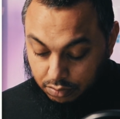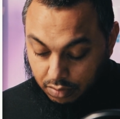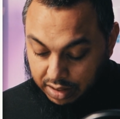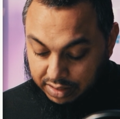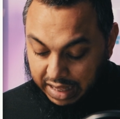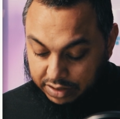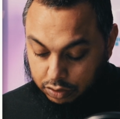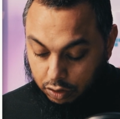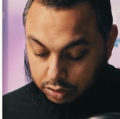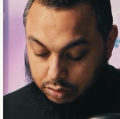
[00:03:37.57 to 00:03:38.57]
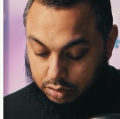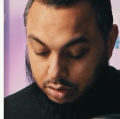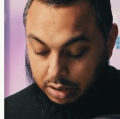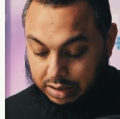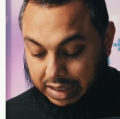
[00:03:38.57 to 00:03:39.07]
That's gone.
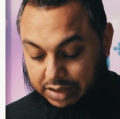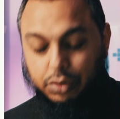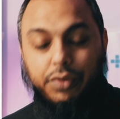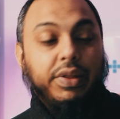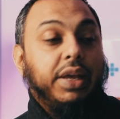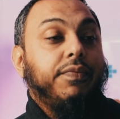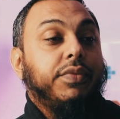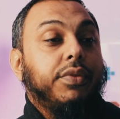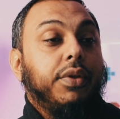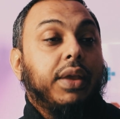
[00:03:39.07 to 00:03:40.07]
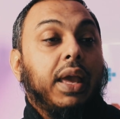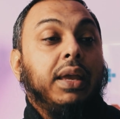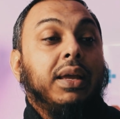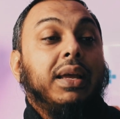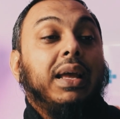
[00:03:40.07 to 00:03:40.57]
That's not there.
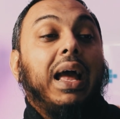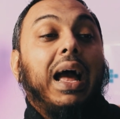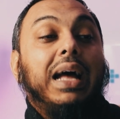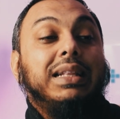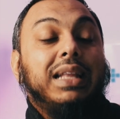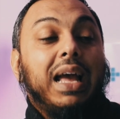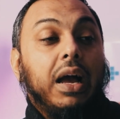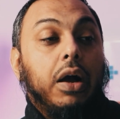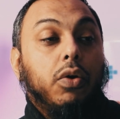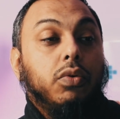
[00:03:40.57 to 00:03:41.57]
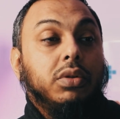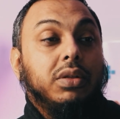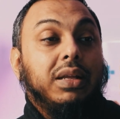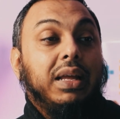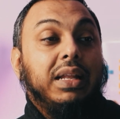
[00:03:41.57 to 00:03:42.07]
Okay. And now
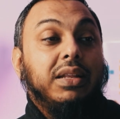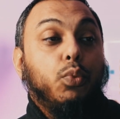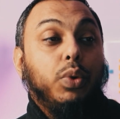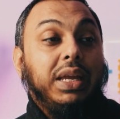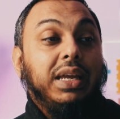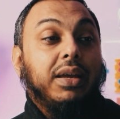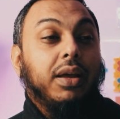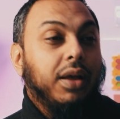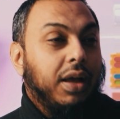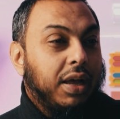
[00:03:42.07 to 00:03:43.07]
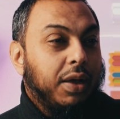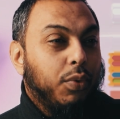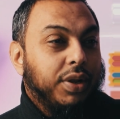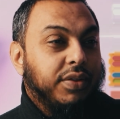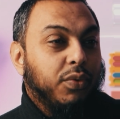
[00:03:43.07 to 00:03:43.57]
in week,
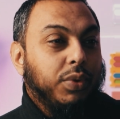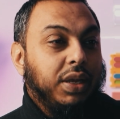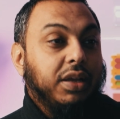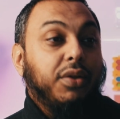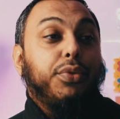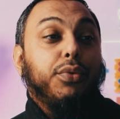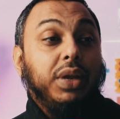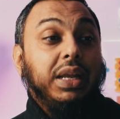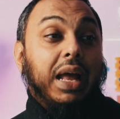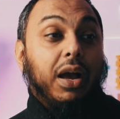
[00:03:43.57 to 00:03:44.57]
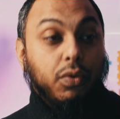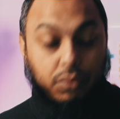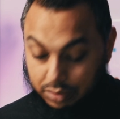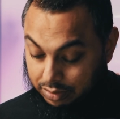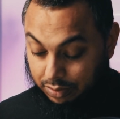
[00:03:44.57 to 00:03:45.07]
week 3 now.
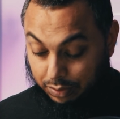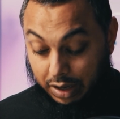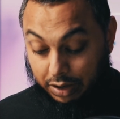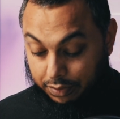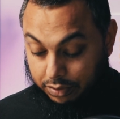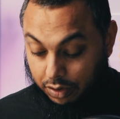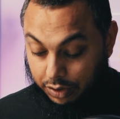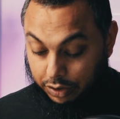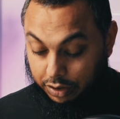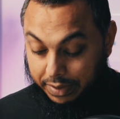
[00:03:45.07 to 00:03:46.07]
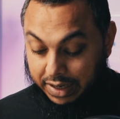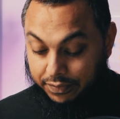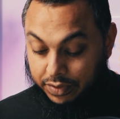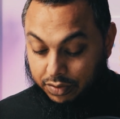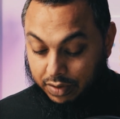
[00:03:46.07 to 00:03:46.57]
So going on a
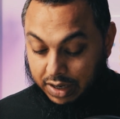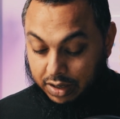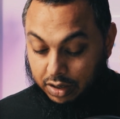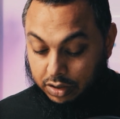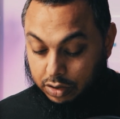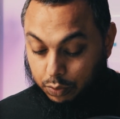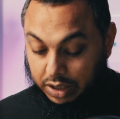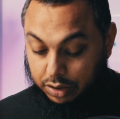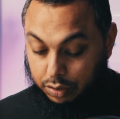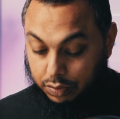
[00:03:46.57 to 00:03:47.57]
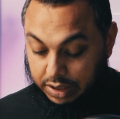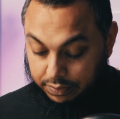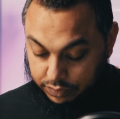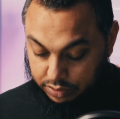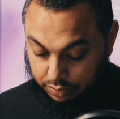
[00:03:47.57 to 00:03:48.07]
bit, right? So week
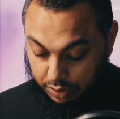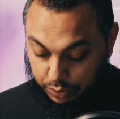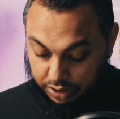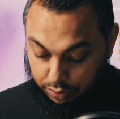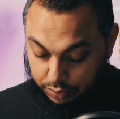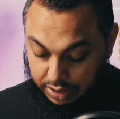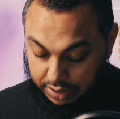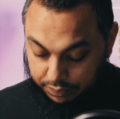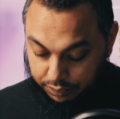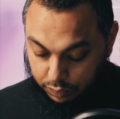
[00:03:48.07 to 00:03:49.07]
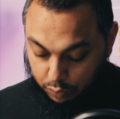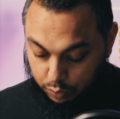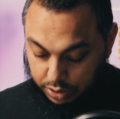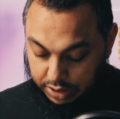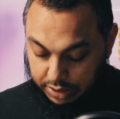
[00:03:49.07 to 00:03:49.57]
3, so right, week 3 here.
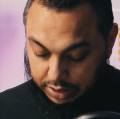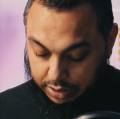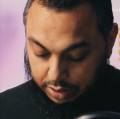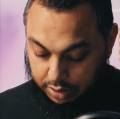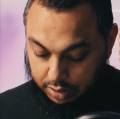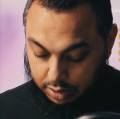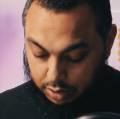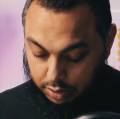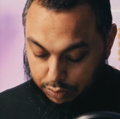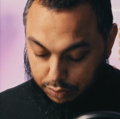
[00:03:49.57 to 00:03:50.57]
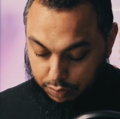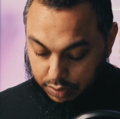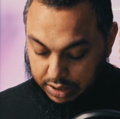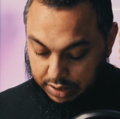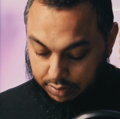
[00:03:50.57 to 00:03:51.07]
Week
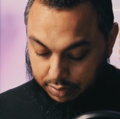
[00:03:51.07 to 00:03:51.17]
3,